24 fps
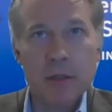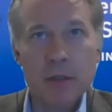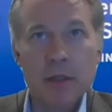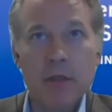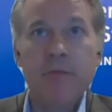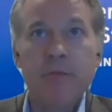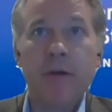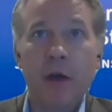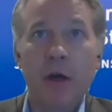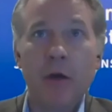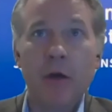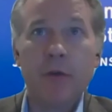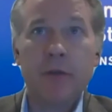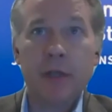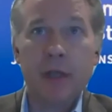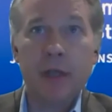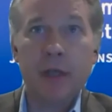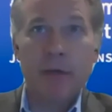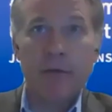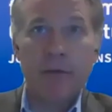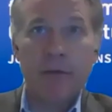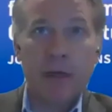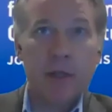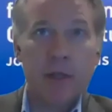
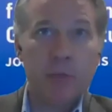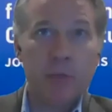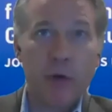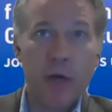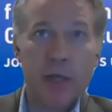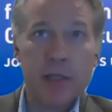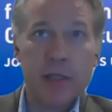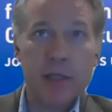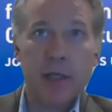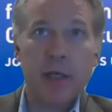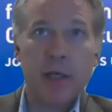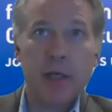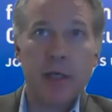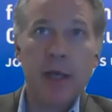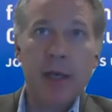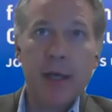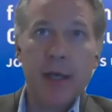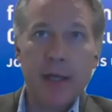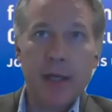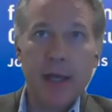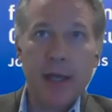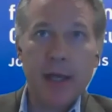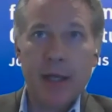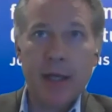difficulty if he is president
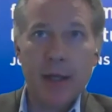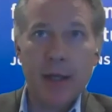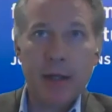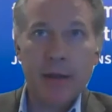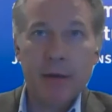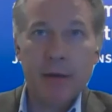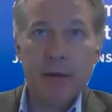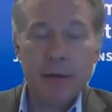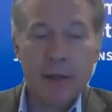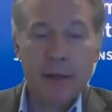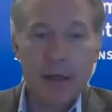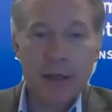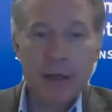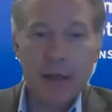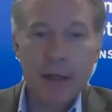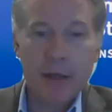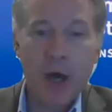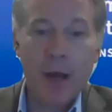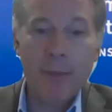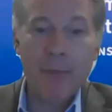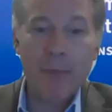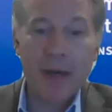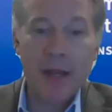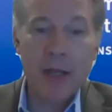getting
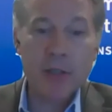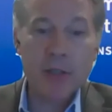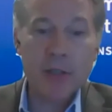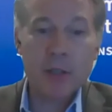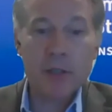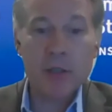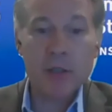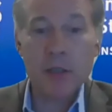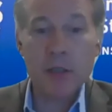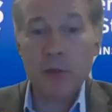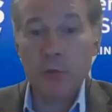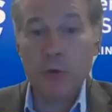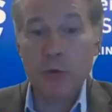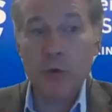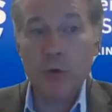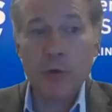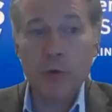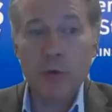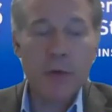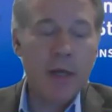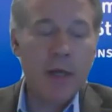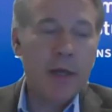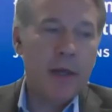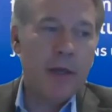nominations
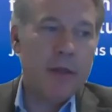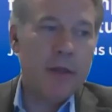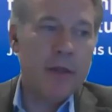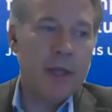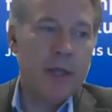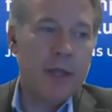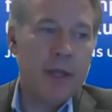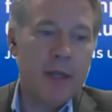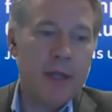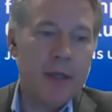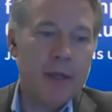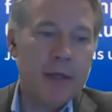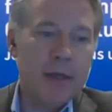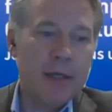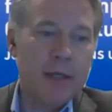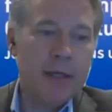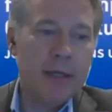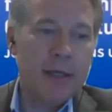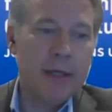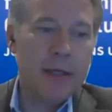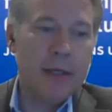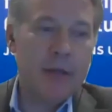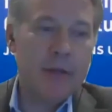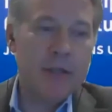through the
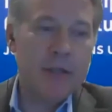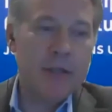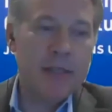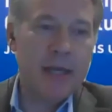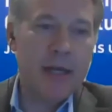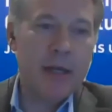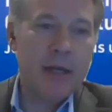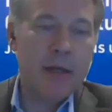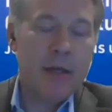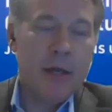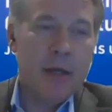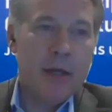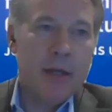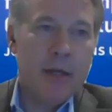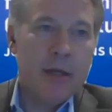Senate.